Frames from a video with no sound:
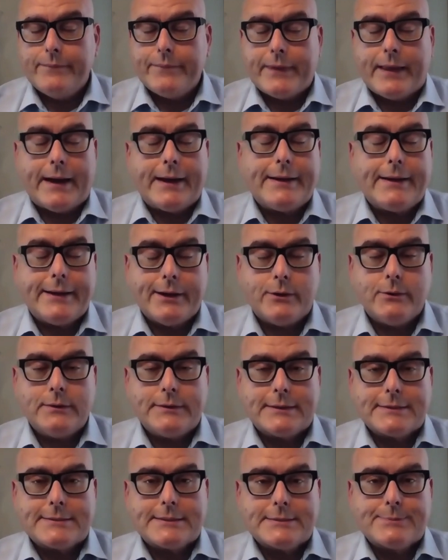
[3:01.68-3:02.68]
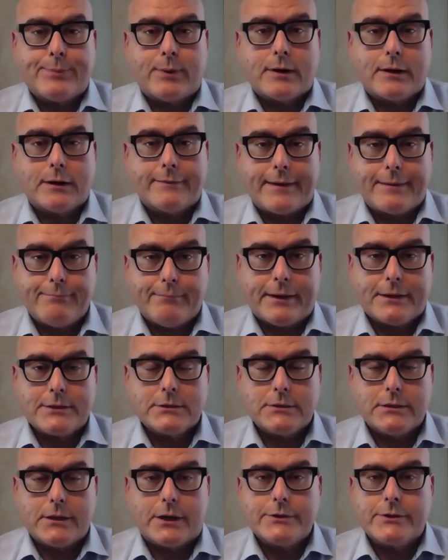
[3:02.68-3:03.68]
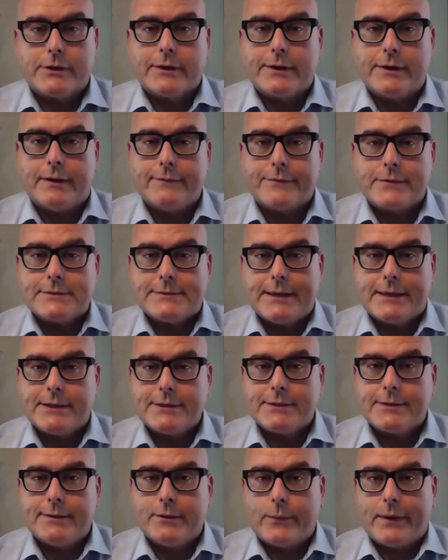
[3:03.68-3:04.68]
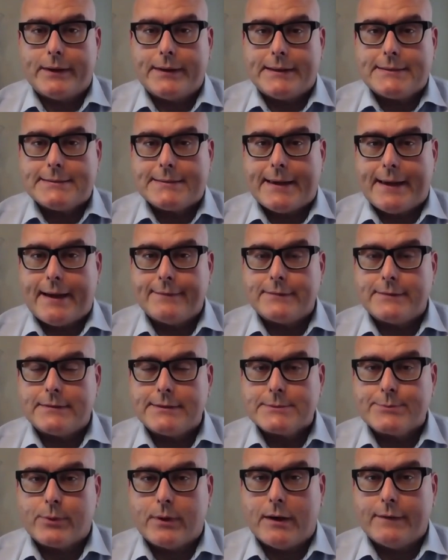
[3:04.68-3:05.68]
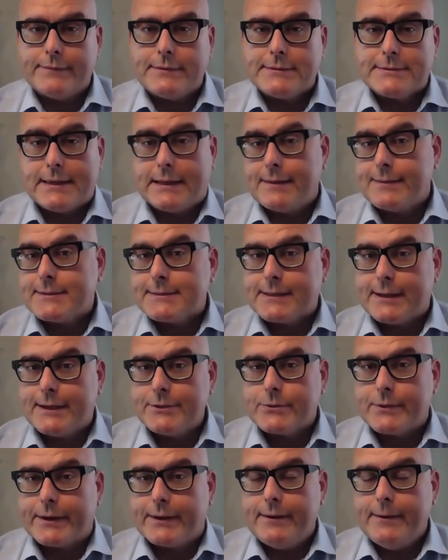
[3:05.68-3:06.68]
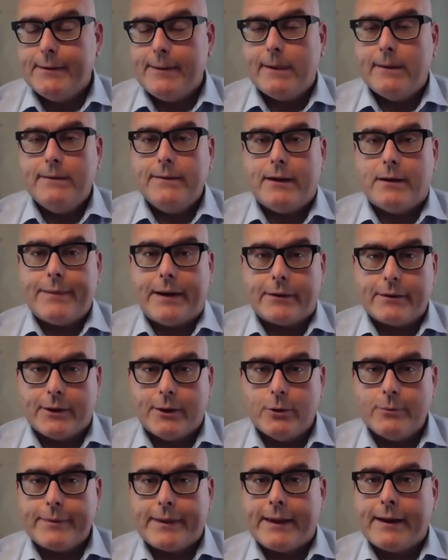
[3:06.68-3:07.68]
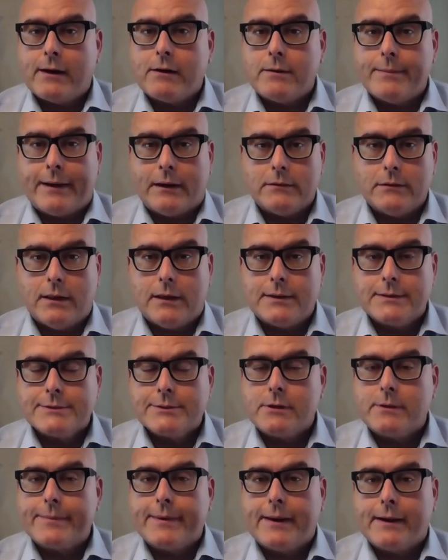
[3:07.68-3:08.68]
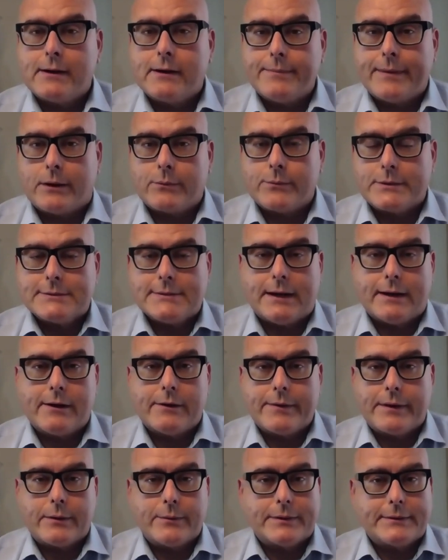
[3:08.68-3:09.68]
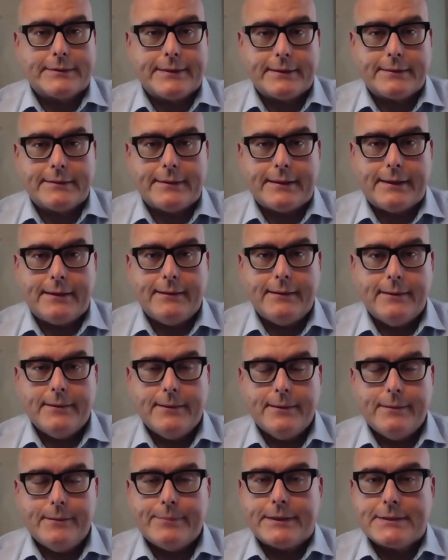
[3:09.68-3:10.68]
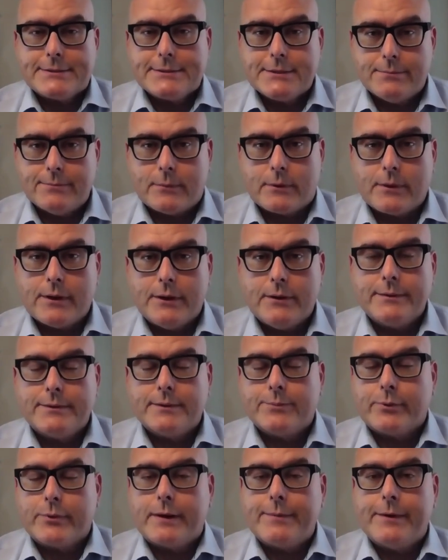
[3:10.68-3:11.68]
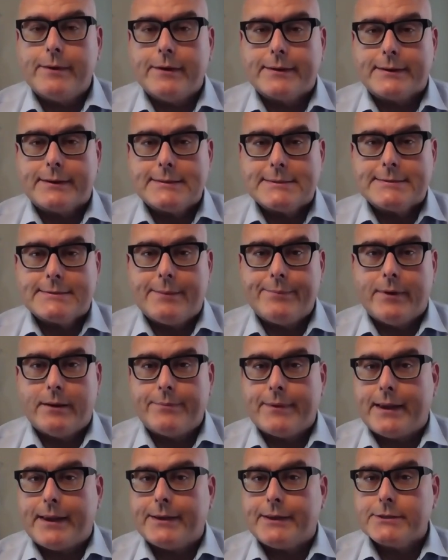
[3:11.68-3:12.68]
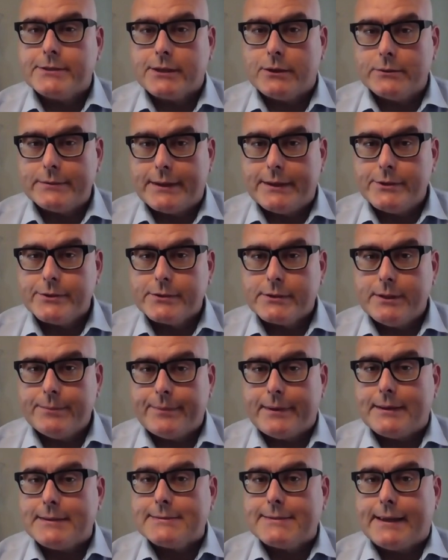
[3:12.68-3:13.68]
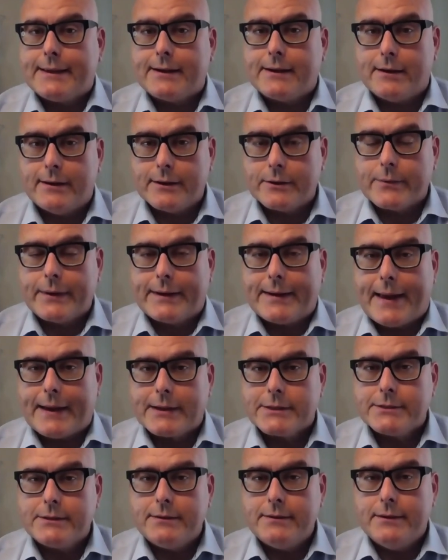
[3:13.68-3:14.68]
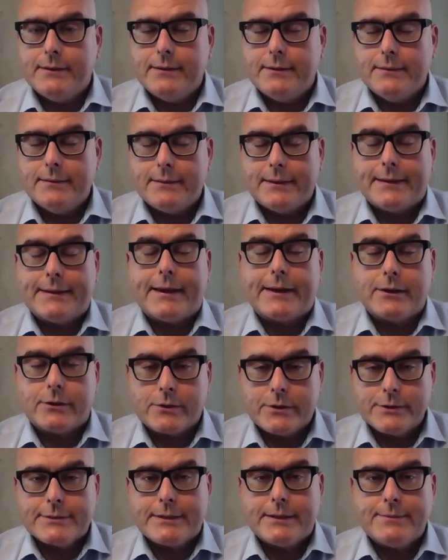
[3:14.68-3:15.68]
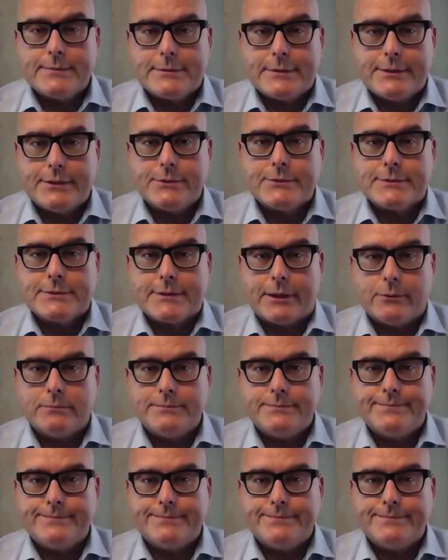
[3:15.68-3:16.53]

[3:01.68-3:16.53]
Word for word: I know this is part of a much larger conversation that we need to have in this province and in this country about home care, about long-term care, about retiring with dignity. But tomorrow, the premier can step up and show leadership and take concrete action, and I urge him to do so.